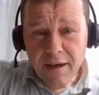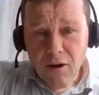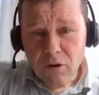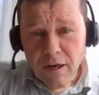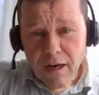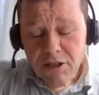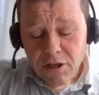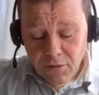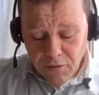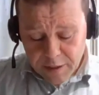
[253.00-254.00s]
over the last
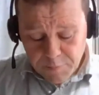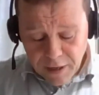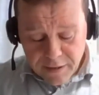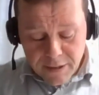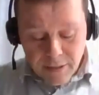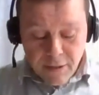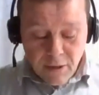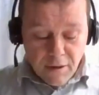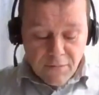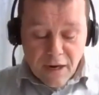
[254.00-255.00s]
year, we've expanded
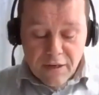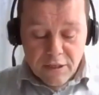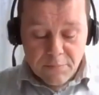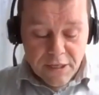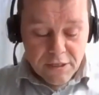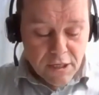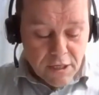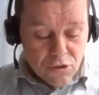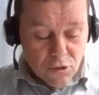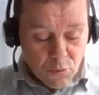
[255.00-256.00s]
our faculty base
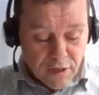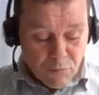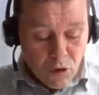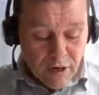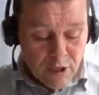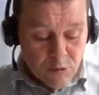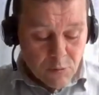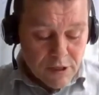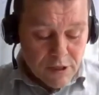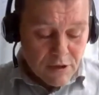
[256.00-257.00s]
so that we have more
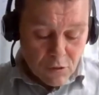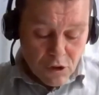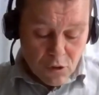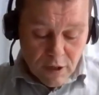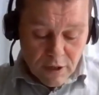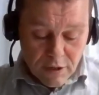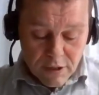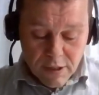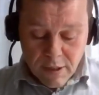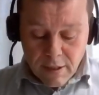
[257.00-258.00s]
experts in those two areas